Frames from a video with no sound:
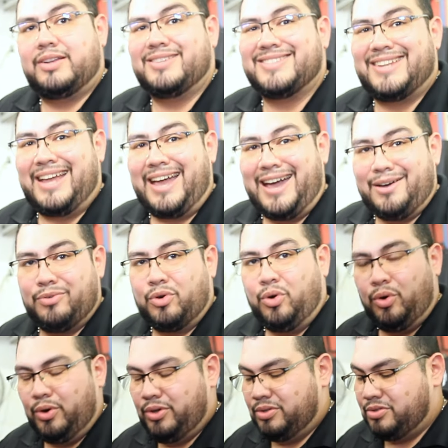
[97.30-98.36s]
doesn't have
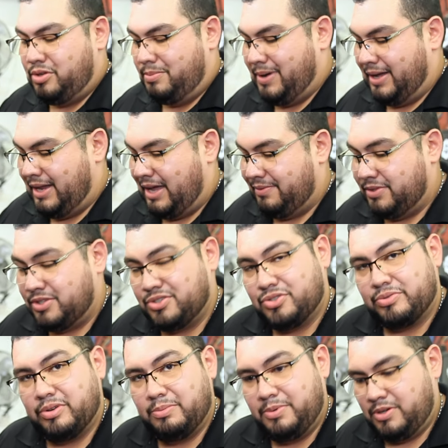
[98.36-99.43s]
coils, you might have a
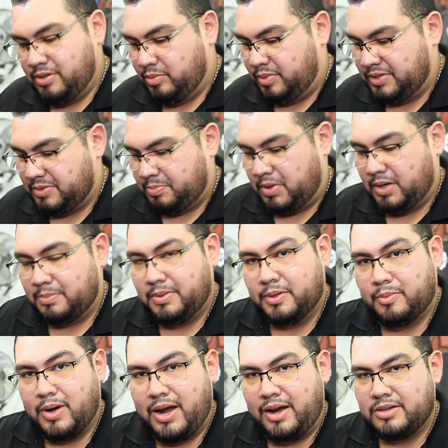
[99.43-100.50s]
distributor with spark plug
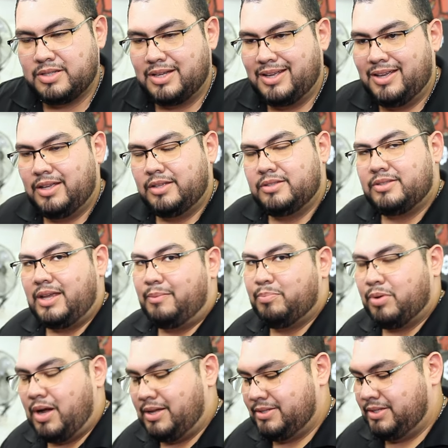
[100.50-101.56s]
wires. Same
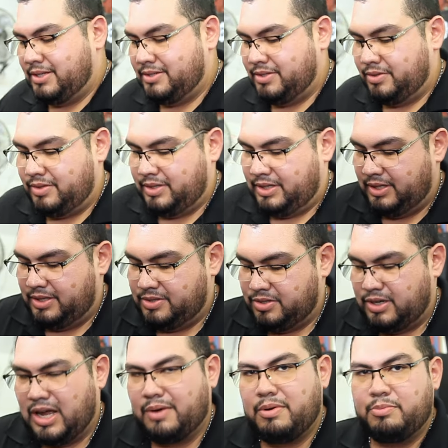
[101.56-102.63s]
process, the only thing is you're
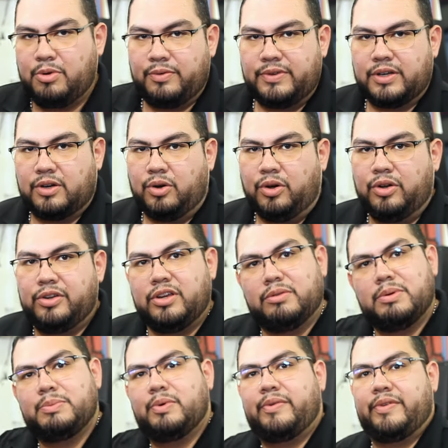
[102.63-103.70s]
not removing a coil, you're
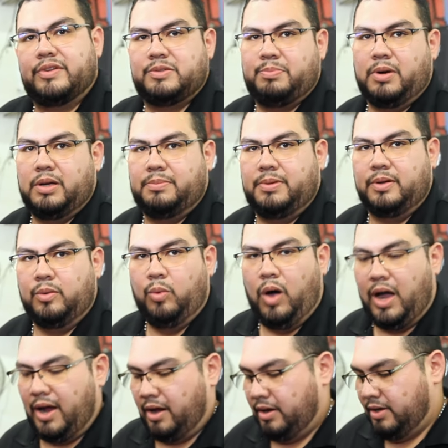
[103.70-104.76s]
removing a spark plug
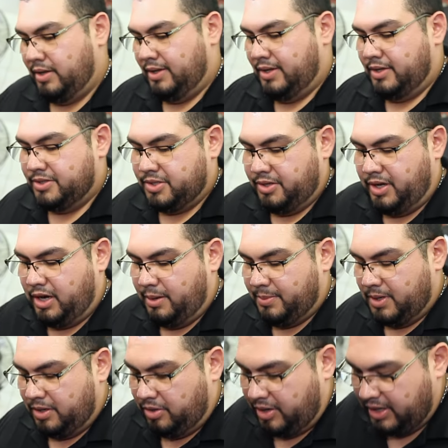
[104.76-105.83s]
wire. So here I'm
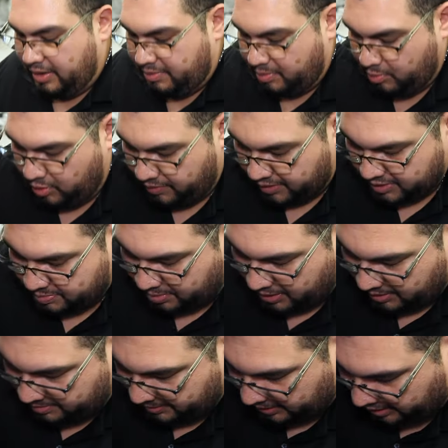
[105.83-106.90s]
gonna go ahead and remove our
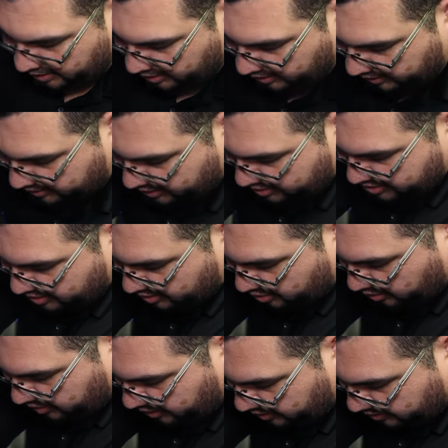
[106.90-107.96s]
spark, our ignition
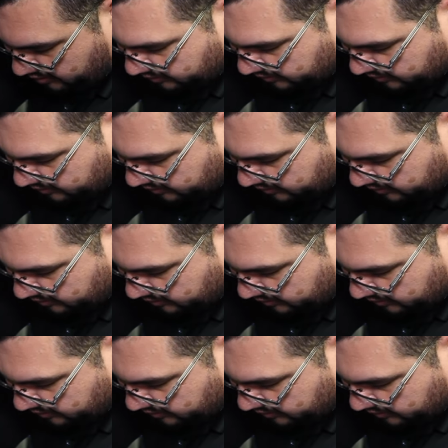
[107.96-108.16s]
coil.